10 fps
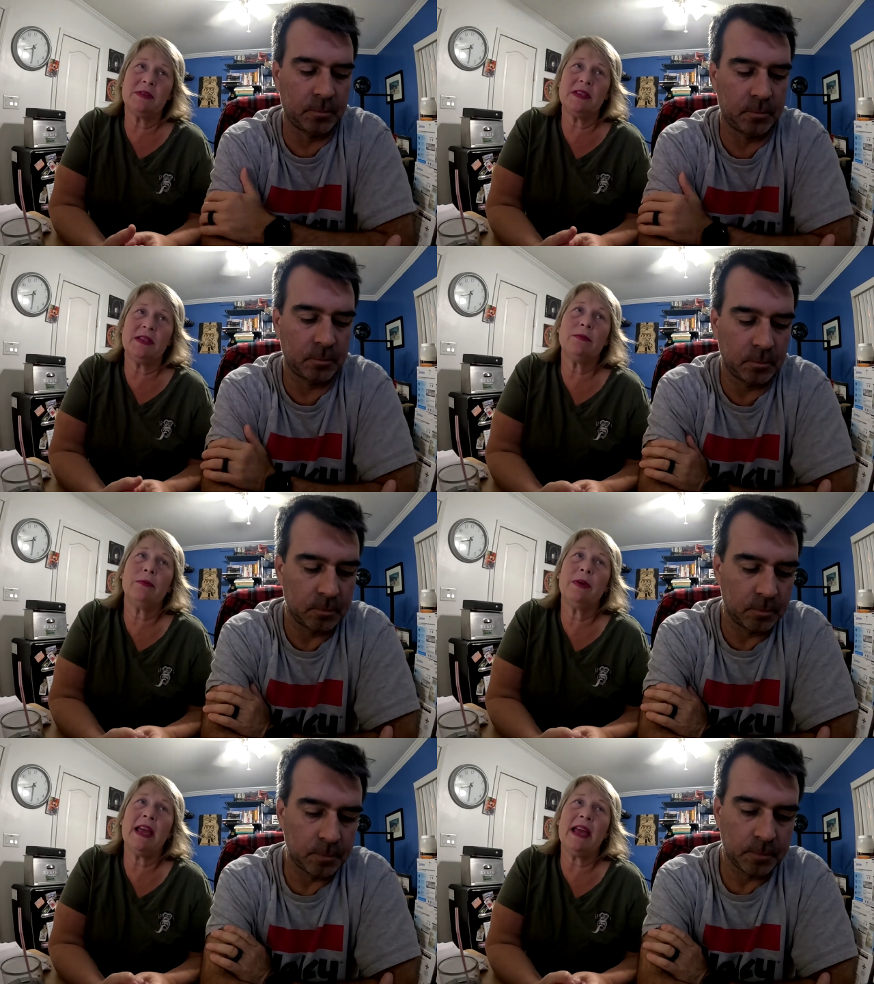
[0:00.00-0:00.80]
Speaker 1: of the Seas,
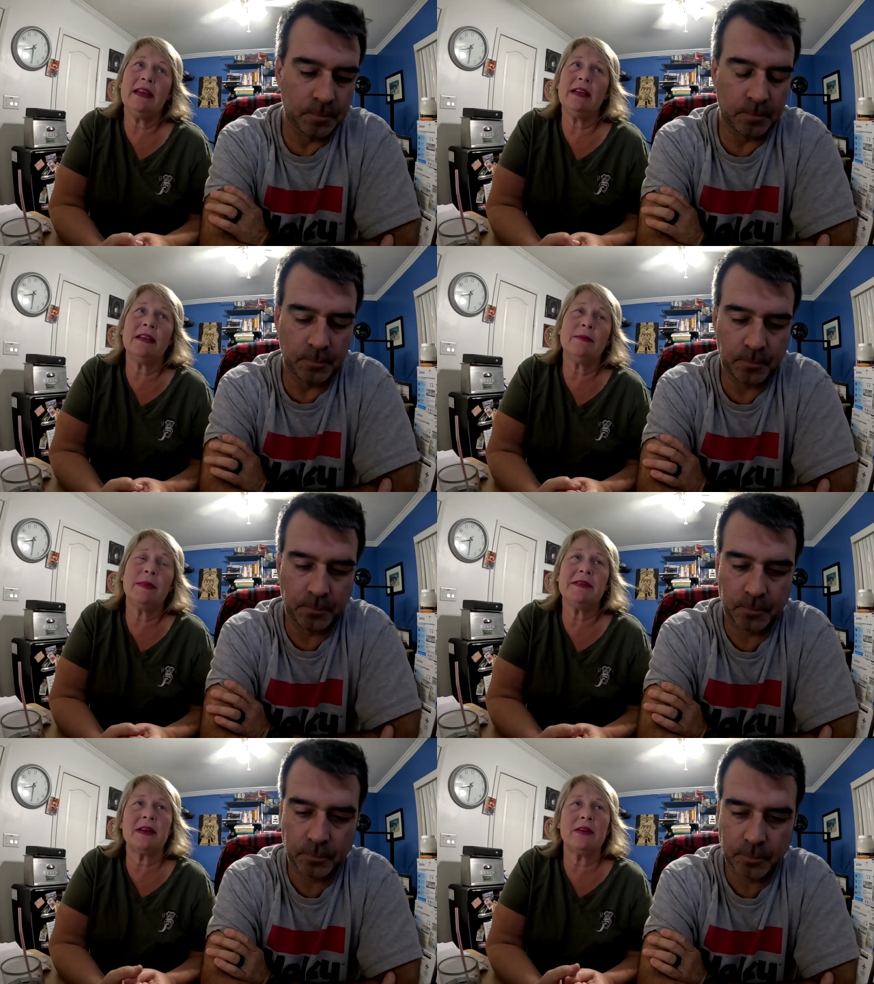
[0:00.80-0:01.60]
we ate in the
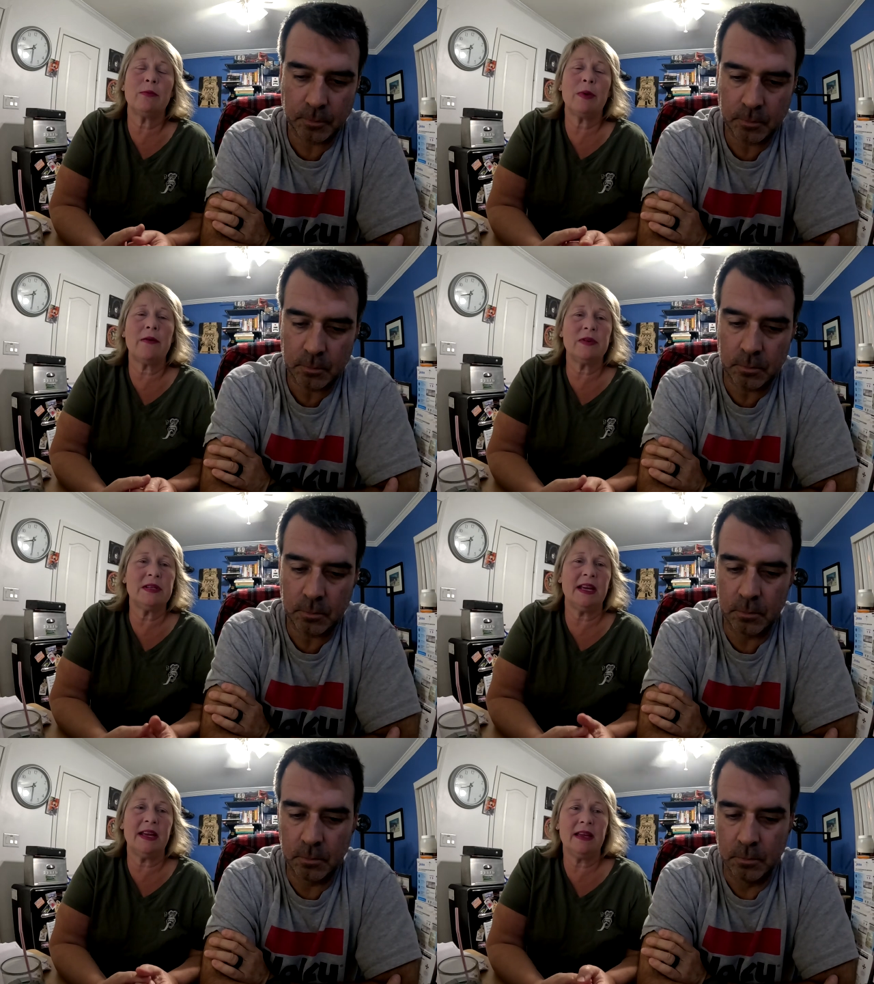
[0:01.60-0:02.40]
main dining room every
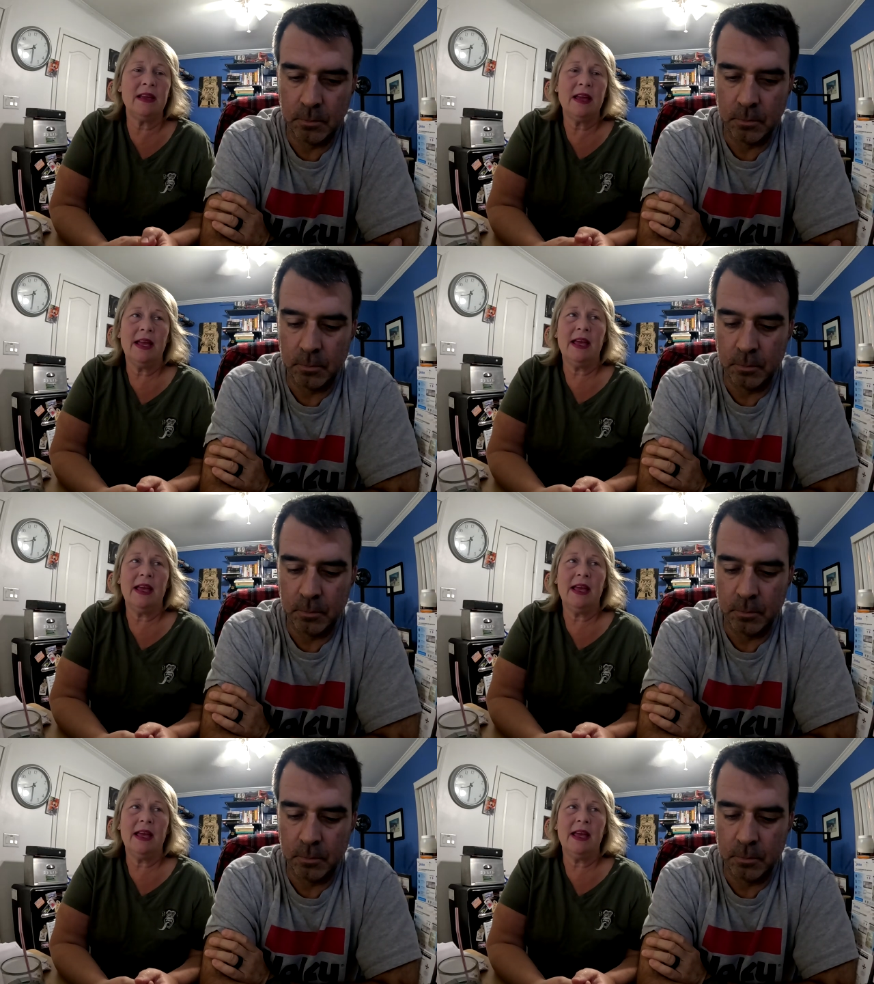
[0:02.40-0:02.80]
day,